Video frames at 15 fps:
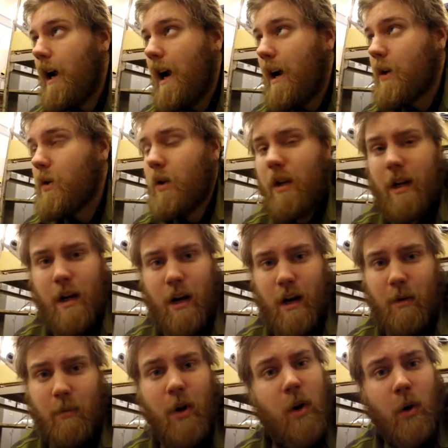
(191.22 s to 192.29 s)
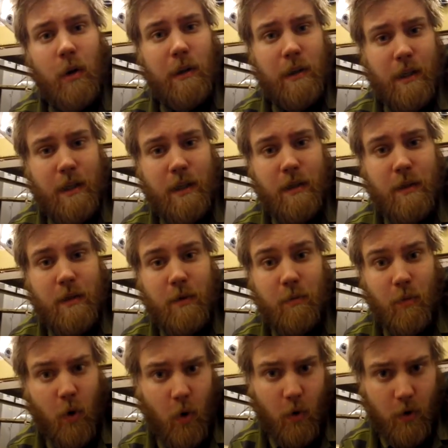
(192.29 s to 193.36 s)
Actually, I'm called in
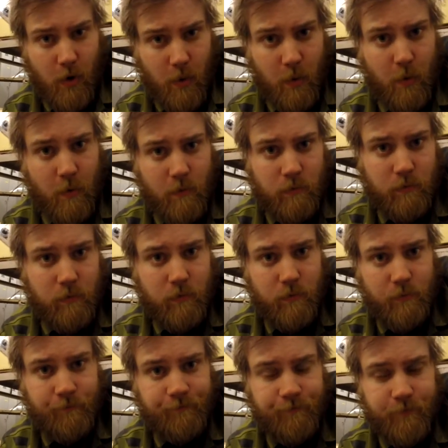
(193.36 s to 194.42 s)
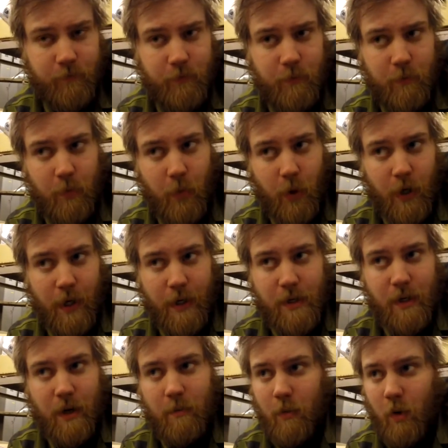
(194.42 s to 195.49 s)
tomorrow,
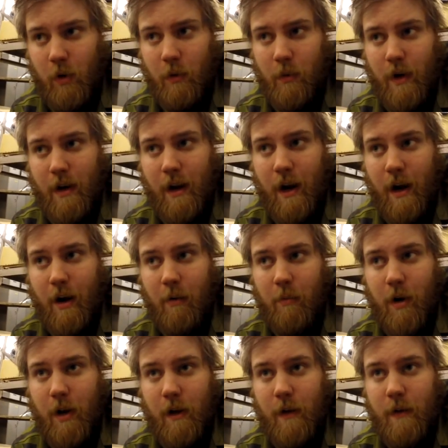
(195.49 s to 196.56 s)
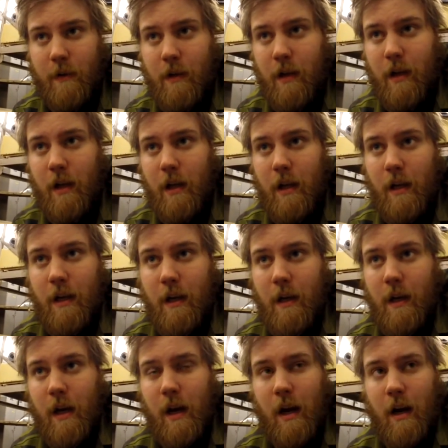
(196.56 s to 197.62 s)
but I'm already here because
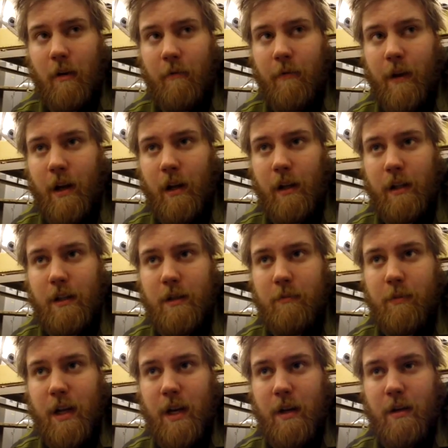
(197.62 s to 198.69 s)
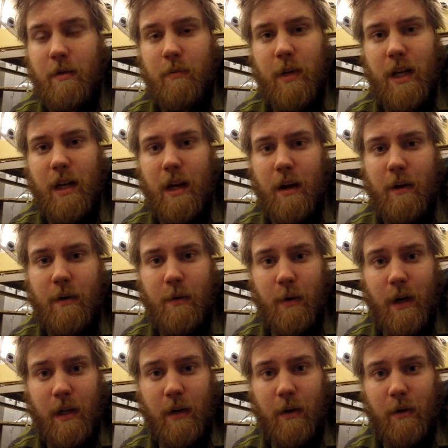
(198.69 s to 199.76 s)
I feel it's better to be here
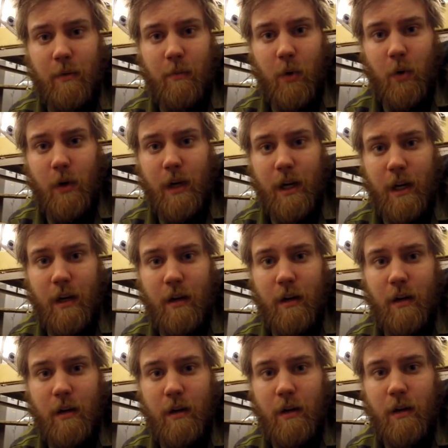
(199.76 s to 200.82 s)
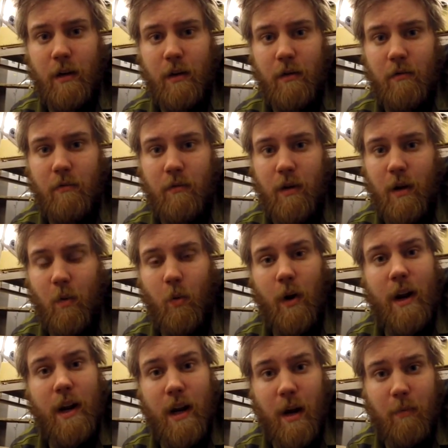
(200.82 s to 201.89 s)
directly on the morning and
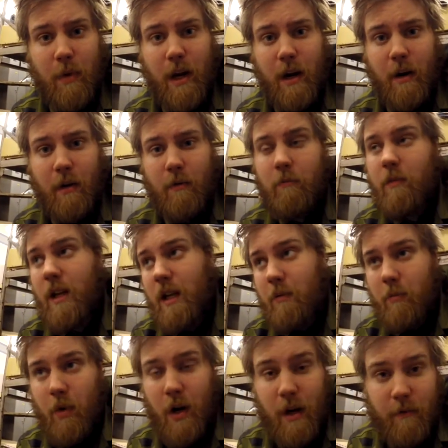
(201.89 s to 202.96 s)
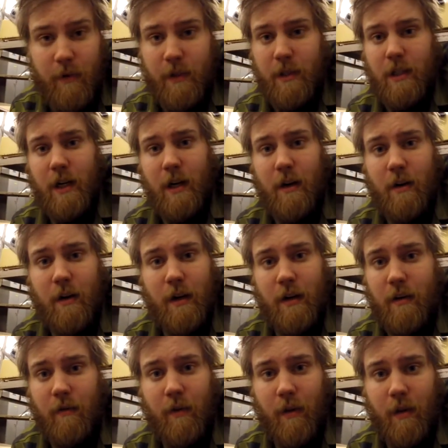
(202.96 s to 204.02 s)
wake up here, eat breakfast here
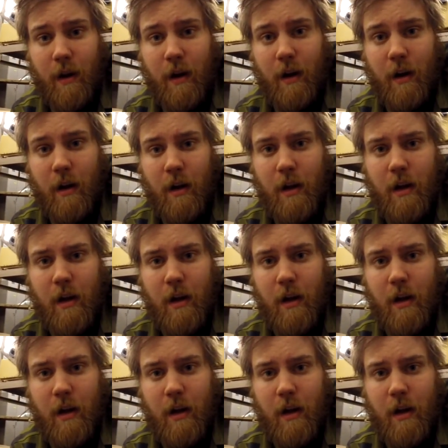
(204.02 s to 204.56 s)
and everything.